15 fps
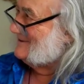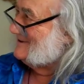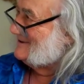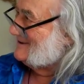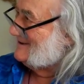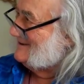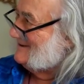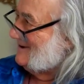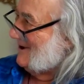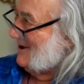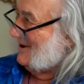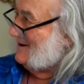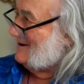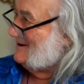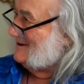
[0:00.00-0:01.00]
but uh,
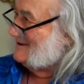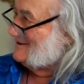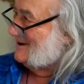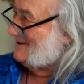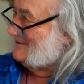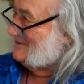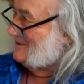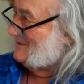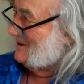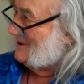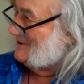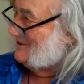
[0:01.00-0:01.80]
I told them they